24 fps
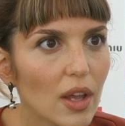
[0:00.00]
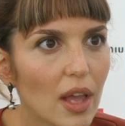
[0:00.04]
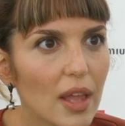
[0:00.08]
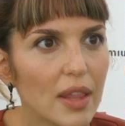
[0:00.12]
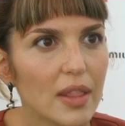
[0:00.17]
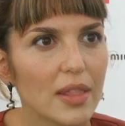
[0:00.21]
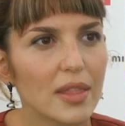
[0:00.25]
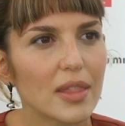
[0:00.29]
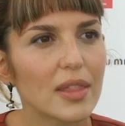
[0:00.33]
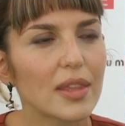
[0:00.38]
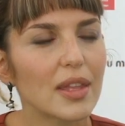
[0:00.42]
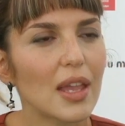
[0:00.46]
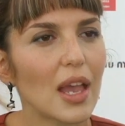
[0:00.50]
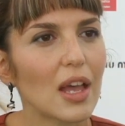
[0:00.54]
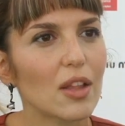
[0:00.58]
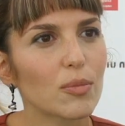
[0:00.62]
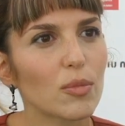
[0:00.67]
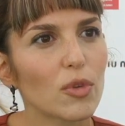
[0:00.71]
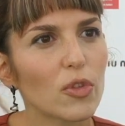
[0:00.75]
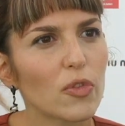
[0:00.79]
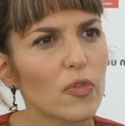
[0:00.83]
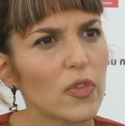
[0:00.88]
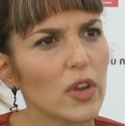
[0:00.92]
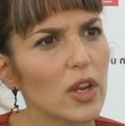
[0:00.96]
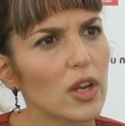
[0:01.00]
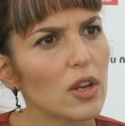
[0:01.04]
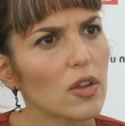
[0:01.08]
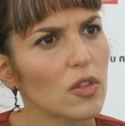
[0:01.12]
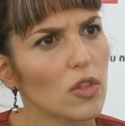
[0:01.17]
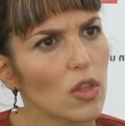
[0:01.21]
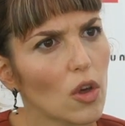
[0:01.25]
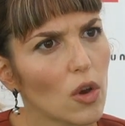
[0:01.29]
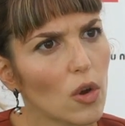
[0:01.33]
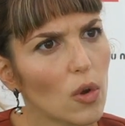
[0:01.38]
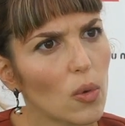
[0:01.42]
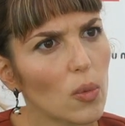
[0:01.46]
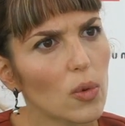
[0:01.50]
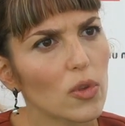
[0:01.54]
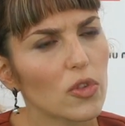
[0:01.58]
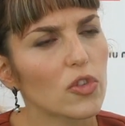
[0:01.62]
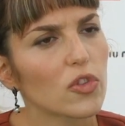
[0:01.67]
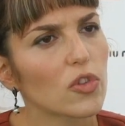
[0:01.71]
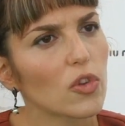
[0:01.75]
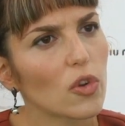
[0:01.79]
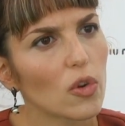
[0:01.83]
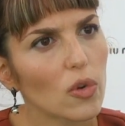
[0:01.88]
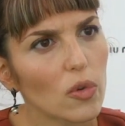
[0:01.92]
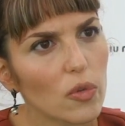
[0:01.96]
and the atmosphere though was
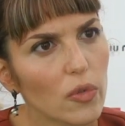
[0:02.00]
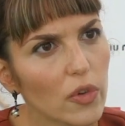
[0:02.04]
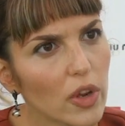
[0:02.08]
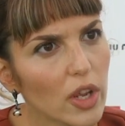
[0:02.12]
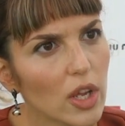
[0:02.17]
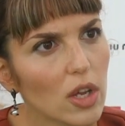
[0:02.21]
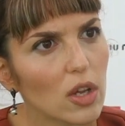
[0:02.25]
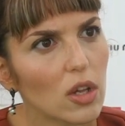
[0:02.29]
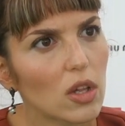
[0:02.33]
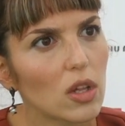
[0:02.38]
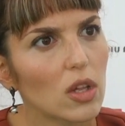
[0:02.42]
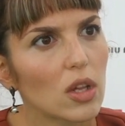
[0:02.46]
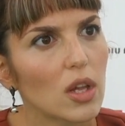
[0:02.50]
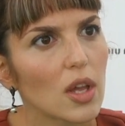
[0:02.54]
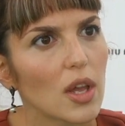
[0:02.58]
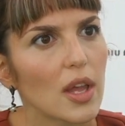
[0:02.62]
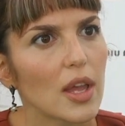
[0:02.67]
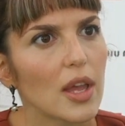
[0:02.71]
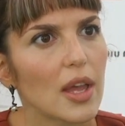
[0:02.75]
so real